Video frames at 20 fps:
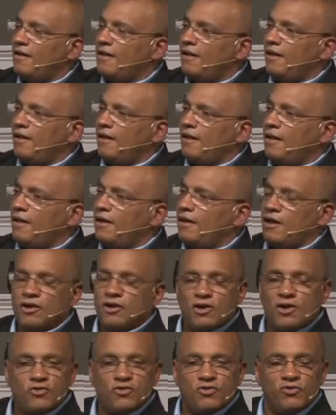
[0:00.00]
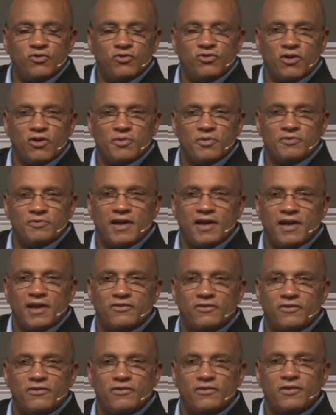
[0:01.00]
and uncontrolled
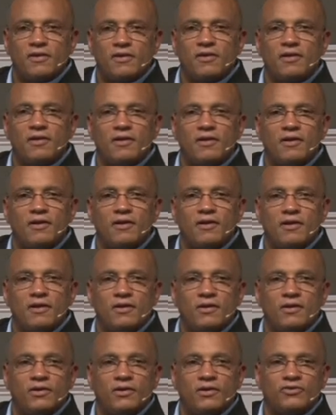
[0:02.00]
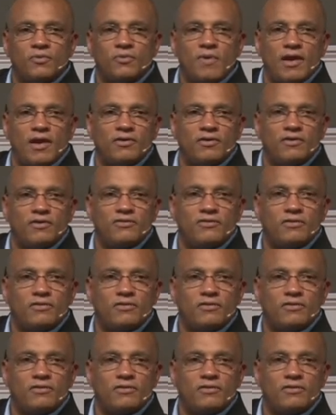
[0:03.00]
circumstances surround us.